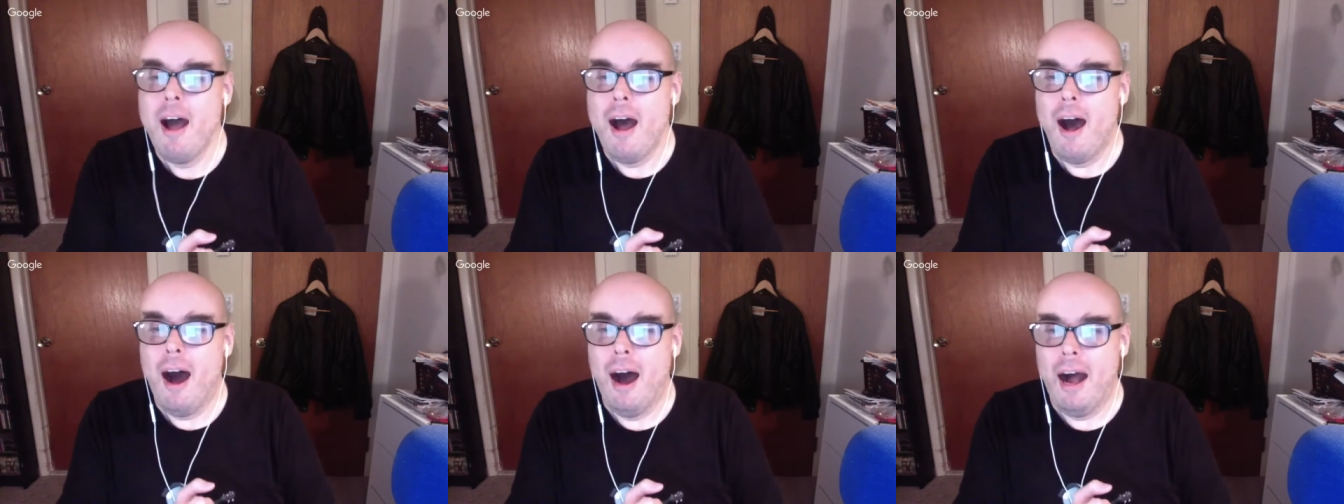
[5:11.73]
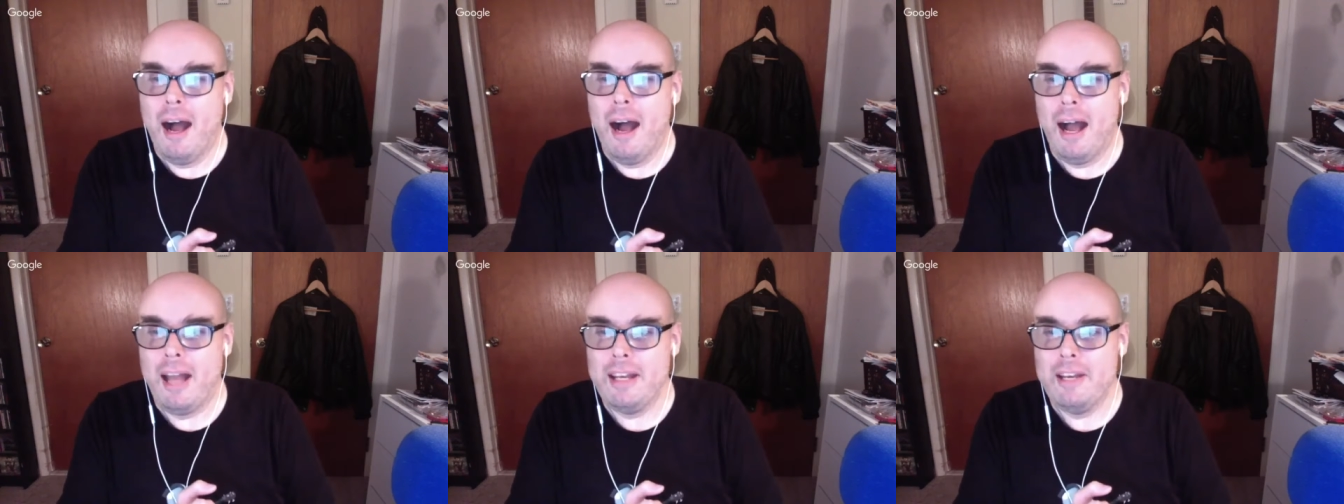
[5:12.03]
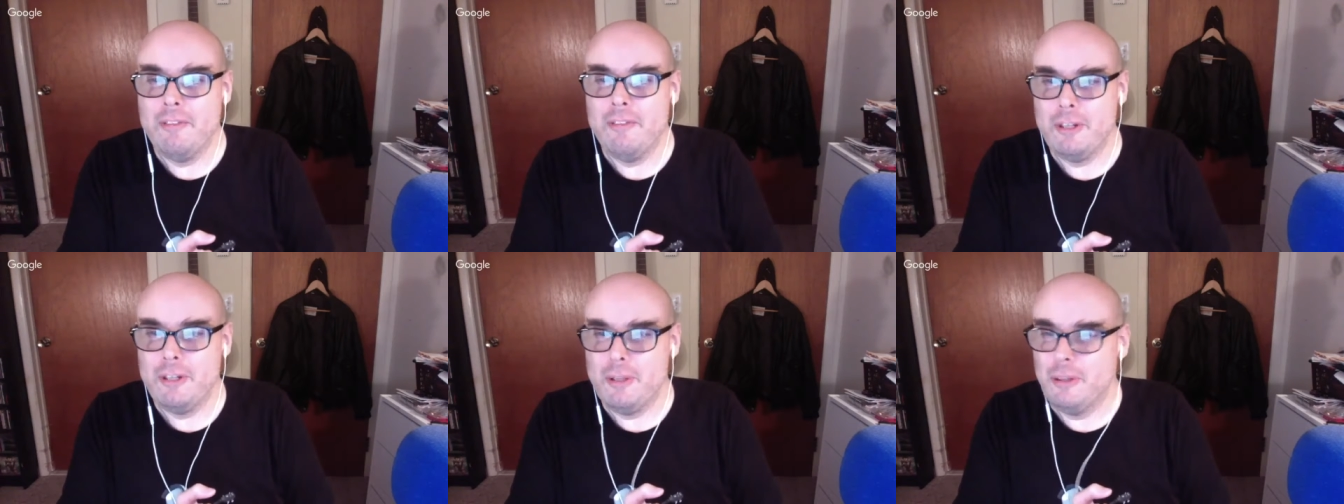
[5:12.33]
I
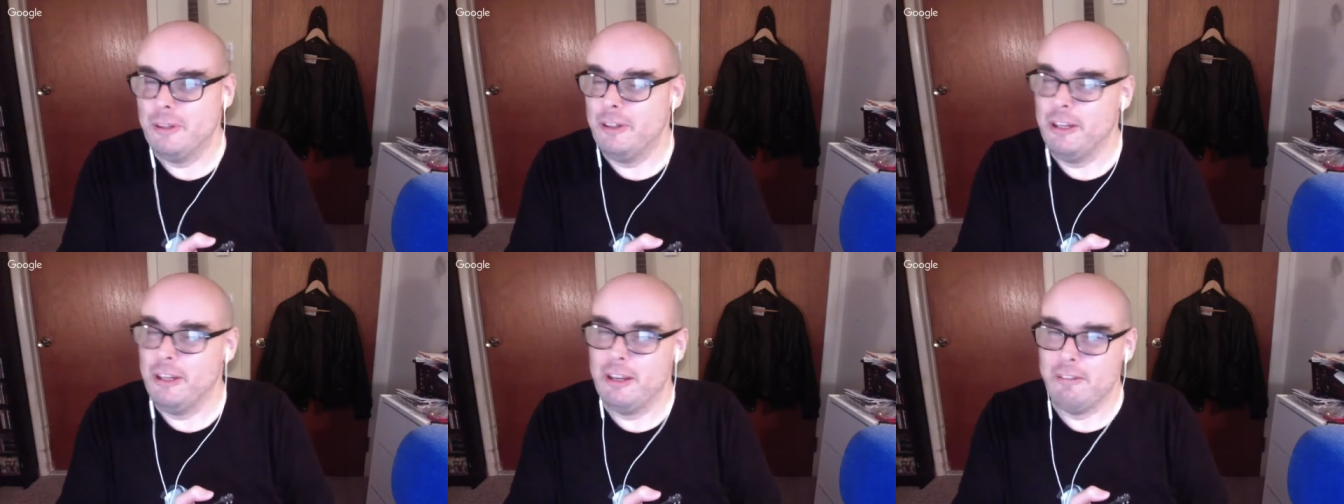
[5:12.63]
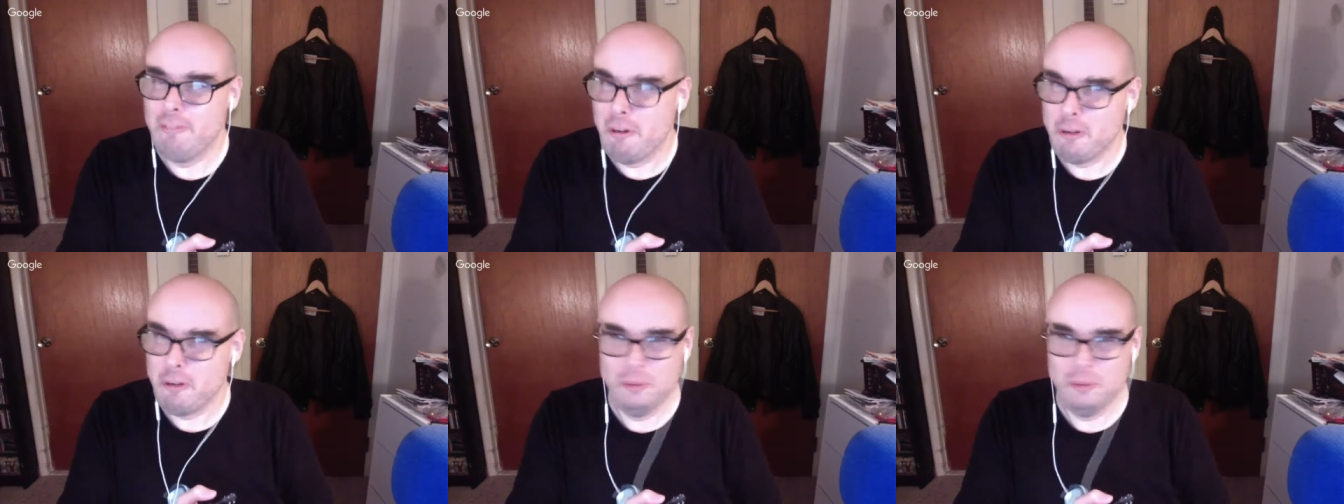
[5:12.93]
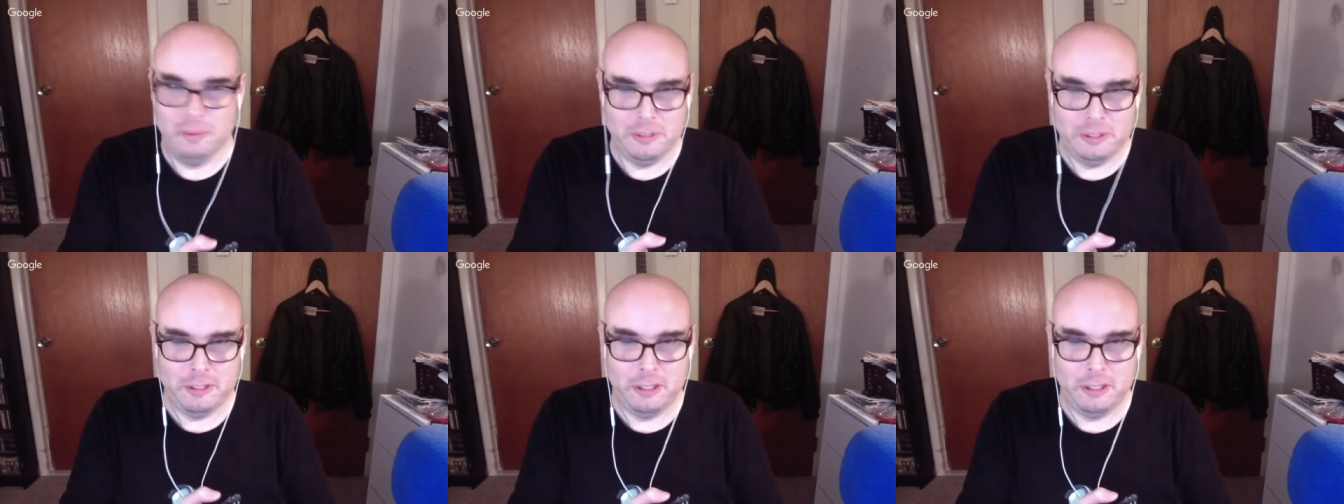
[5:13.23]
never knew that Leon Russell
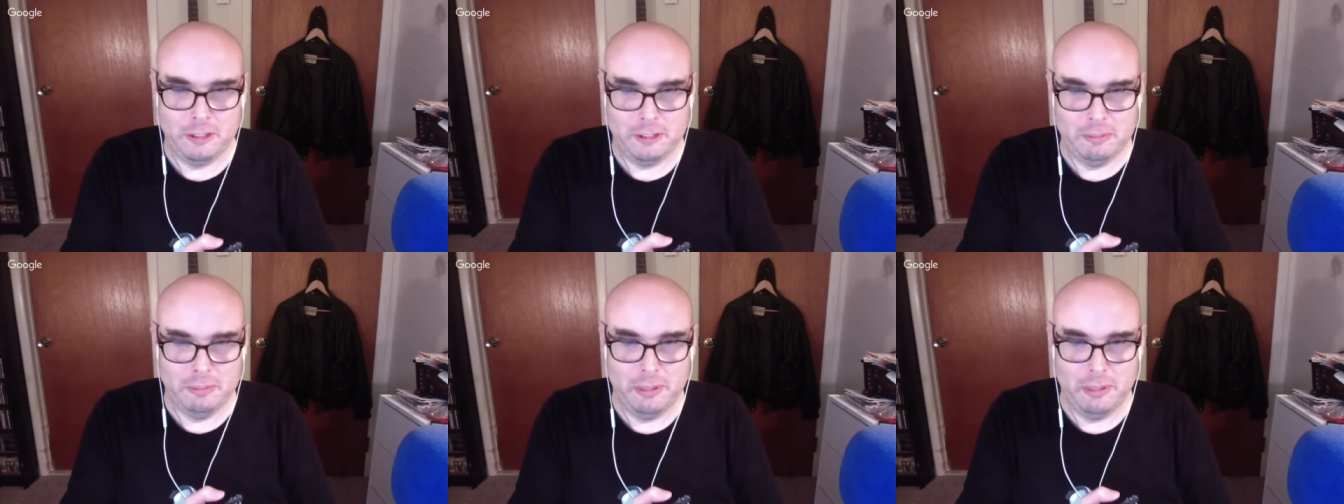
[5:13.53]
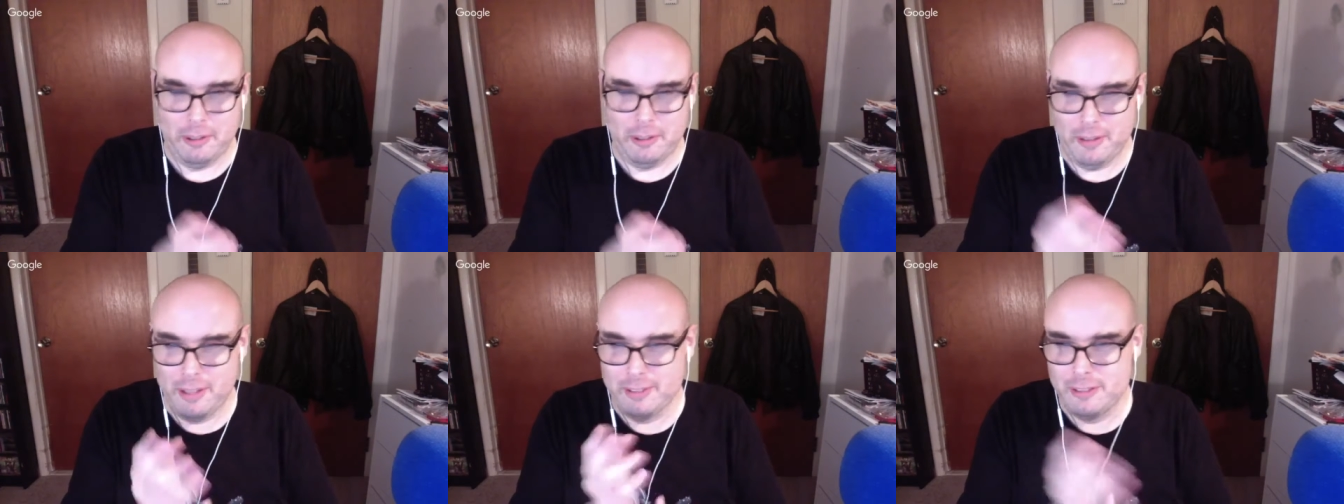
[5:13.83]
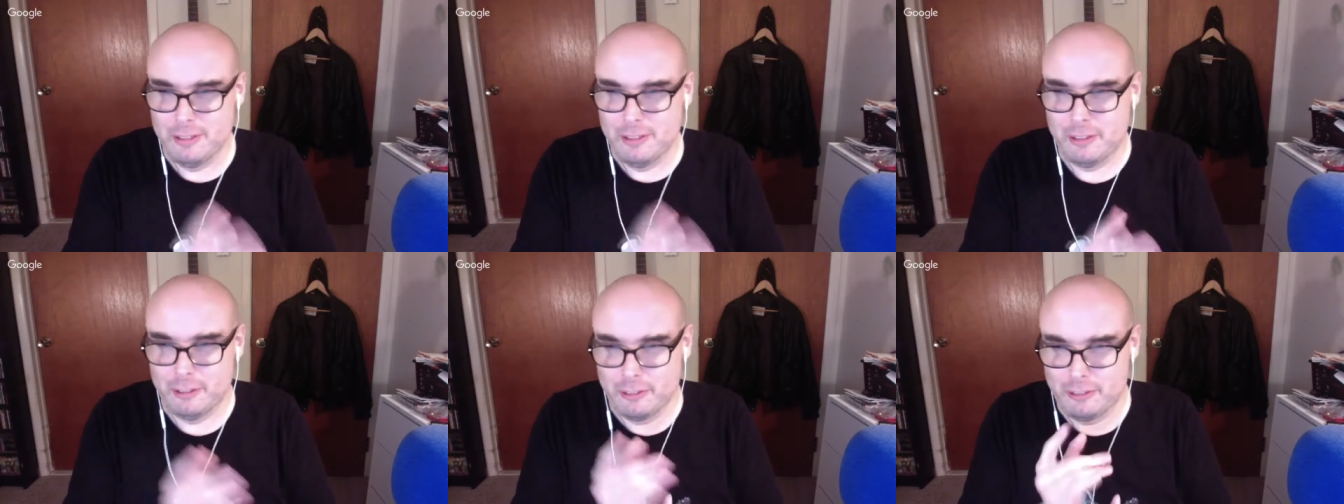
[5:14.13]
was a session player. That's
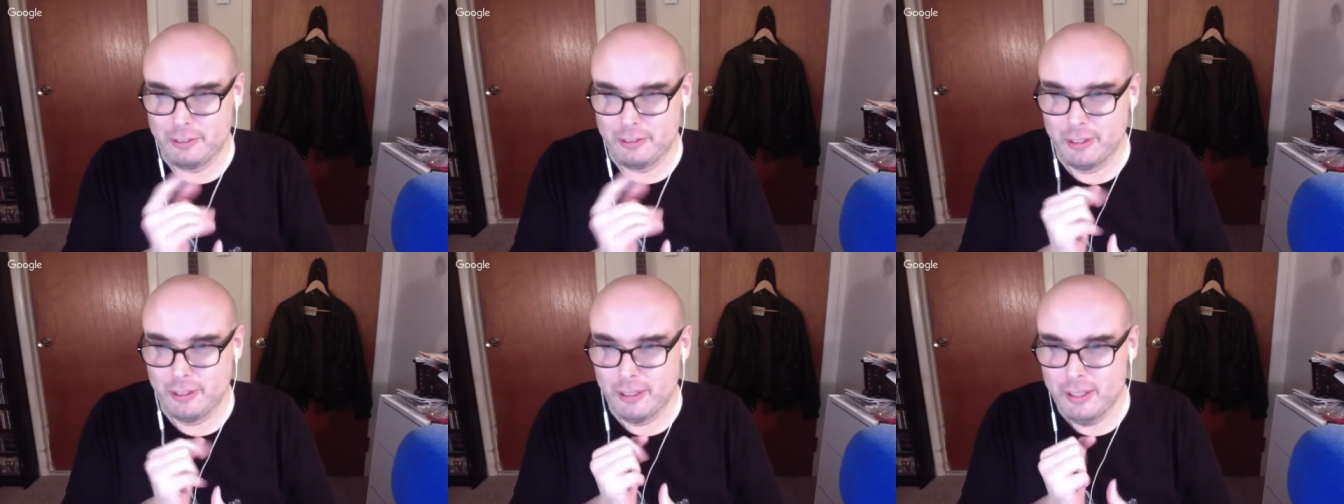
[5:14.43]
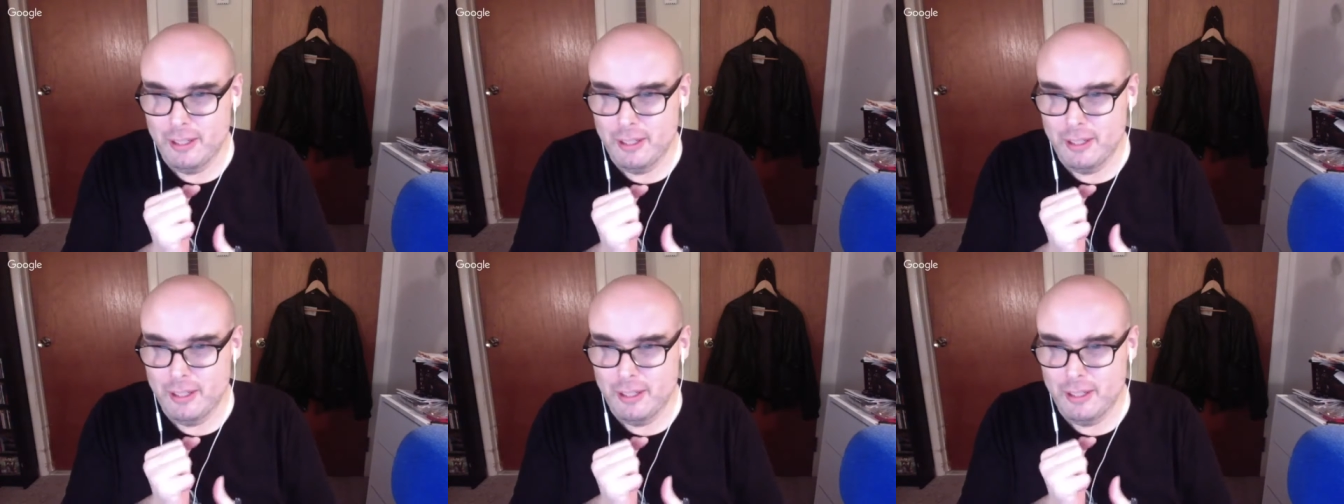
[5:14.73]
interesting.